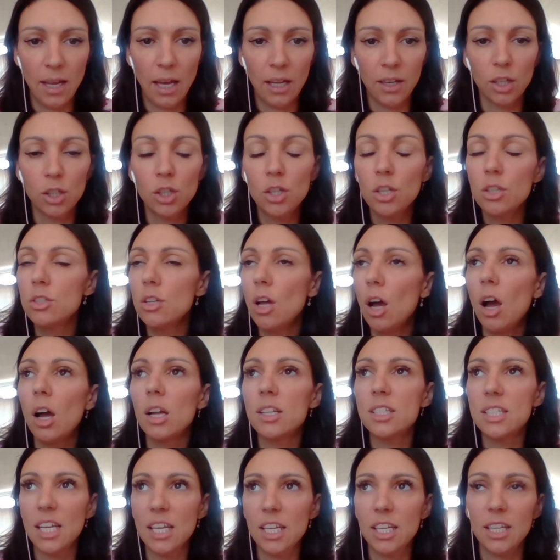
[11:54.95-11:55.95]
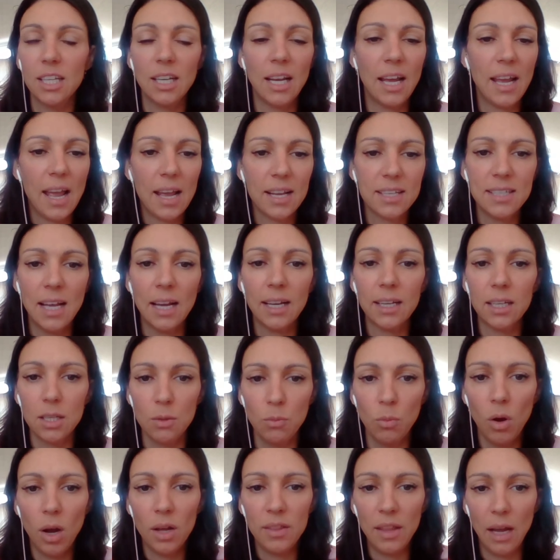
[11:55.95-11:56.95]
and I could not articulate exactly
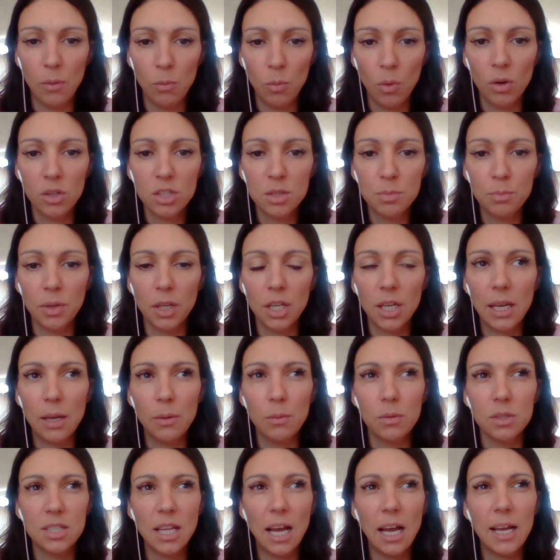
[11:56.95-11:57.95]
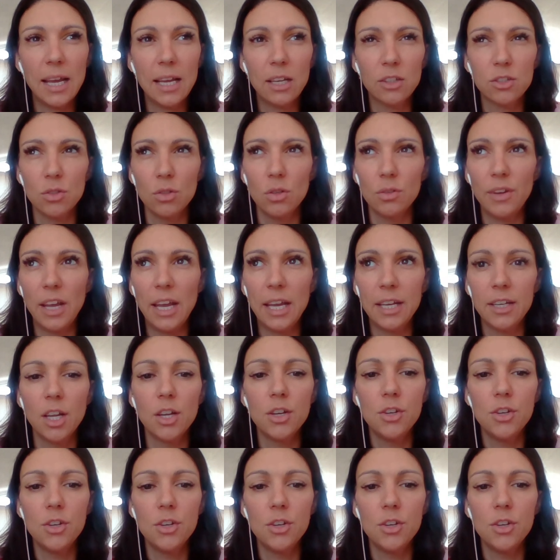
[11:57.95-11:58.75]
why that was, but it was that sort of inner